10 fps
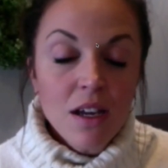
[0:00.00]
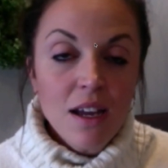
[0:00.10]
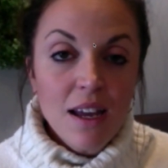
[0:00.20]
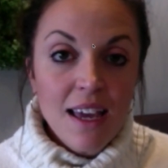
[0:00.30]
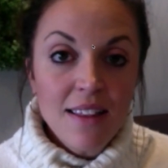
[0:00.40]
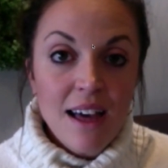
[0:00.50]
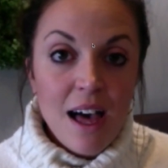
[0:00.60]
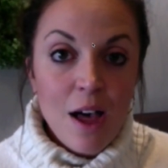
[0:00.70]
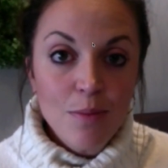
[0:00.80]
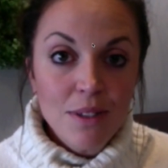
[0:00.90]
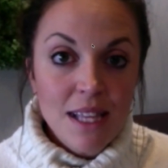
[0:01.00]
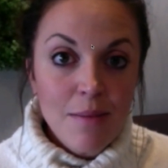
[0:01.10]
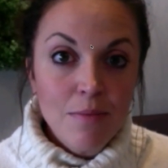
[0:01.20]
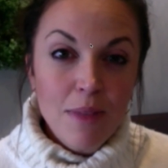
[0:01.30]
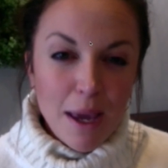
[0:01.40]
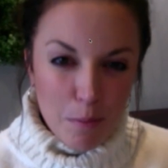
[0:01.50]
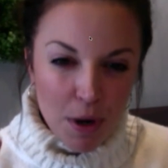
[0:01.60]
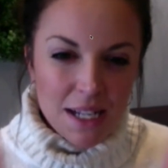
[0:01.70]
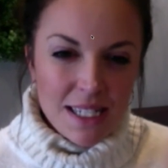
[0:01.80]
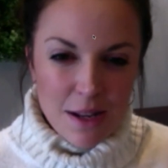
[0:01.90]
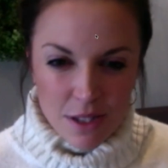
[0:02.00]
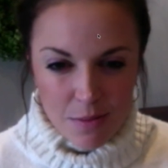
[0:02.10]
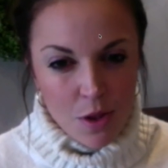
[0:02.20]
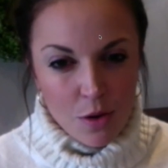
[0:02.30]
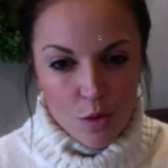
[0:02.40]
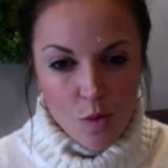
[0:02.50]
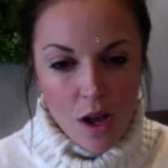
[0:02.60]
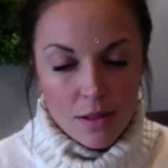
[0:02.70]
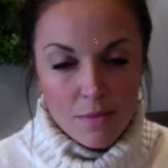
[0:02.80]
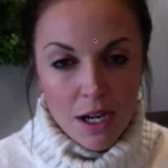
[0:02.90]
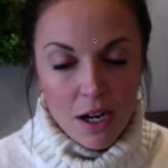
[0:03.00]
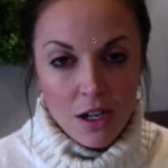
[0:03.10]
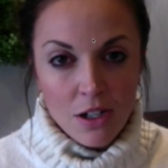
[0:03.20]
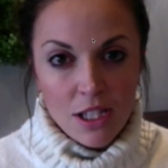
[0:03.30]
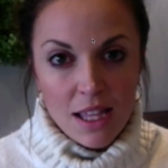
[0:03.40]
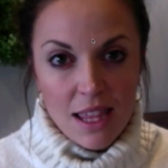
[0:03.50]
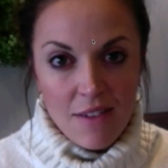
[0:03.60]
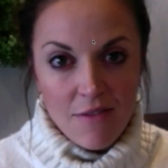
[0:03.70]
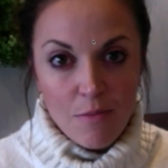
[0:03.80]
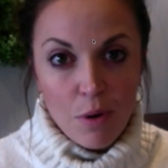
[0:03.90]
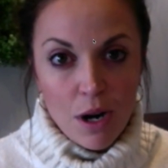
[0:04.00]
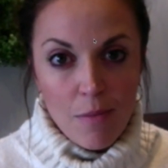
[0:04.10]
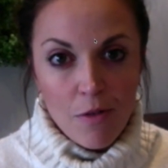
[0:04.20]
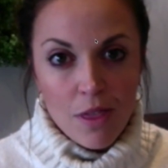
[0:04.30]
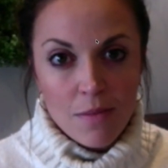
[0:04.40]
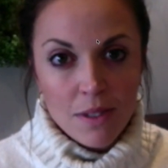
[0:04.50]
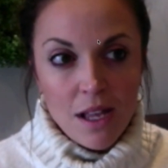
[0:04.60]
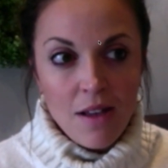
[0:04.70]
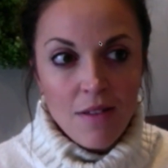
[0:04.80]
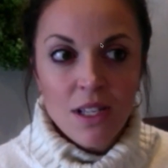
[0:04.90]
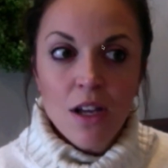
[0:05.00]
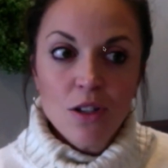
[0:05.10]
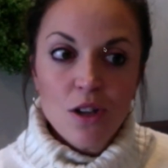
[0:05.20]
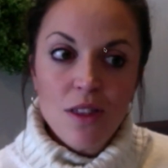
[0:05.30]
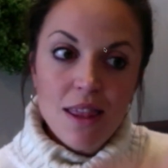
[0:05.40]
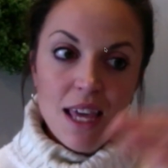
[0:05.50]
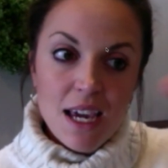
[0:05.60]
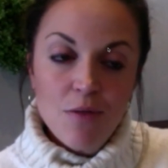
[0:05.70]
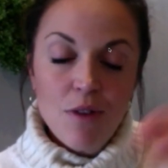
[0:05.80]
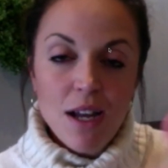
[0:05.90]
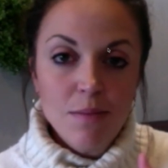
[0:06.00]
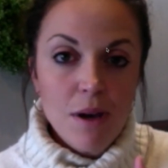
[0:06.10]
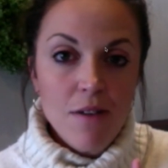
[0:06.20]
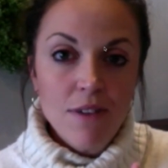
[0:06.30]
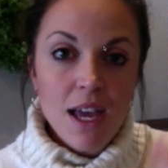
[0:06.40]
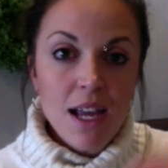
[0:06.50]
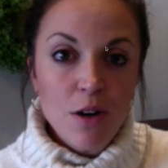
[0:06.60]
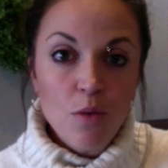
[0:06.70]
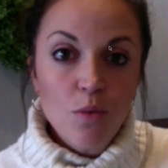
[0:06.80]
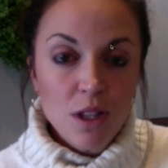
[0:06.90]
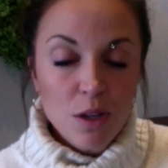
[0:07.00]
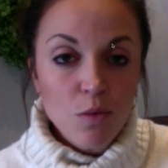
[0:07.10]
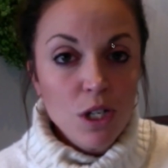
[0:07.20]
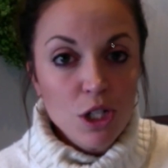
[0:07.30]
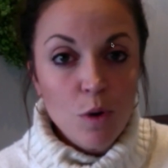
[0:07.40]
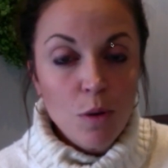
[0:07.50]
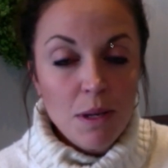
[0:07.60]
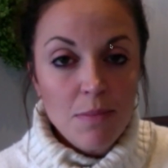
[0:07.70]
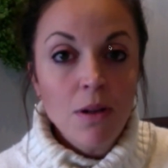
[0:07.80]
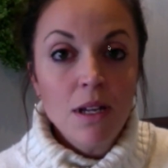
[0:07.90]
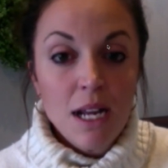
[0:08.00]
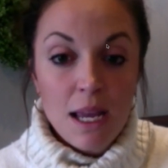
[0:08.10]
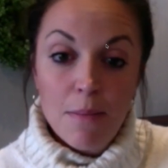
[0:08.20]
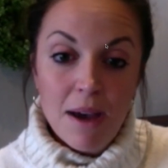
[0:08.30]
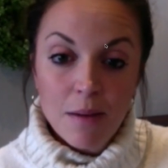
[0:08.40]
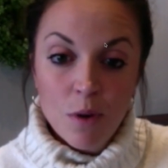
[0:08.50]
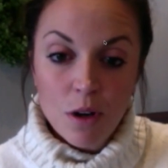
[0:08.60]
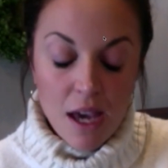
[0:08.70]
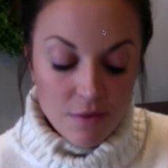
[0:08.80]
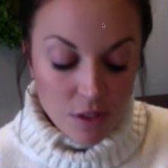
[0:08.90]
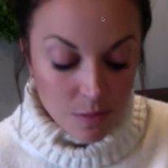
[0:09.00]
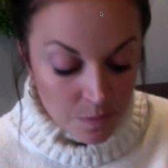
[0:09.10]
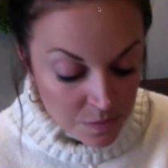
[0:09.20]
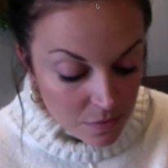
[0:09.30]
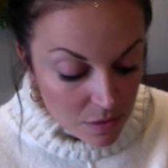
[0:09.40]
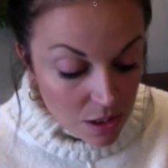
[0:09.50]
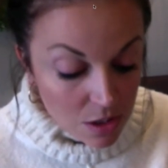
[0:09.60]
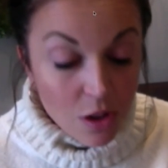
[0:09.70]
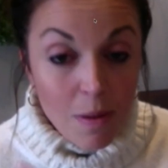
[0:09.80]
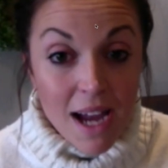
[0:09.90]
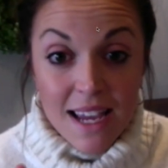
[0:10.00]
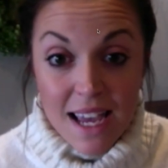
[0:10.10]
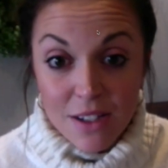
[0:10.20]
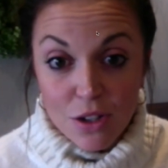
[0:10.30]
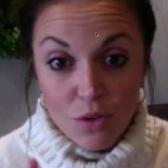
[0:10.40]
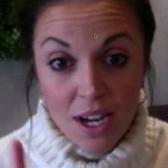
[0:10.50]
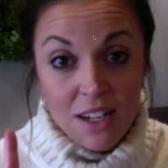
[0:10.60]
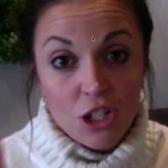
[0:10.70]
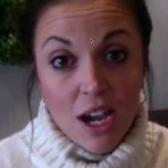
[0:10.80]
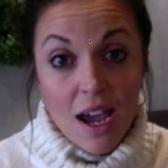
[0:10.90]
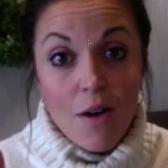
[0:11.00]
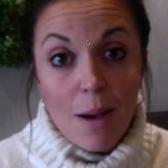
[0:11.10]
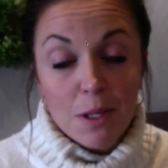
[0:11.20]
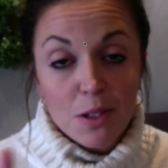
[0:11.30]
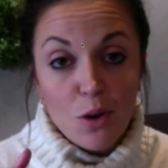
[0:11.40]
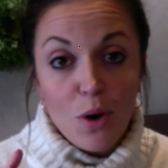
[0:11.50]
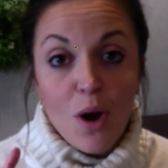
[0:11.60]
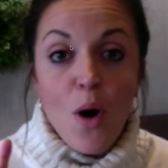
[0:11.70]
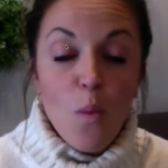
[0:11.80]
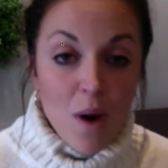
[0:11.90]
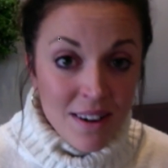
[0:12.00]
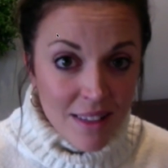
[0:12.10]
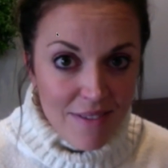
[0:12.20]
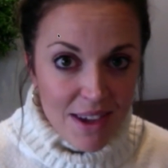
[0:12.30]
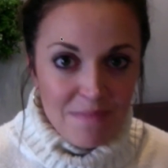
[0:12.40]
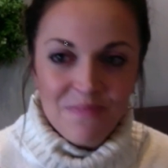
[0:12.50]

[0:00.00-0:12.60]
Angela helps them like break down some of those walls and barriers that they've put up for themselves so that they can rise above and really reach more people and impact more lives. So the podcast is great. Check out episode 111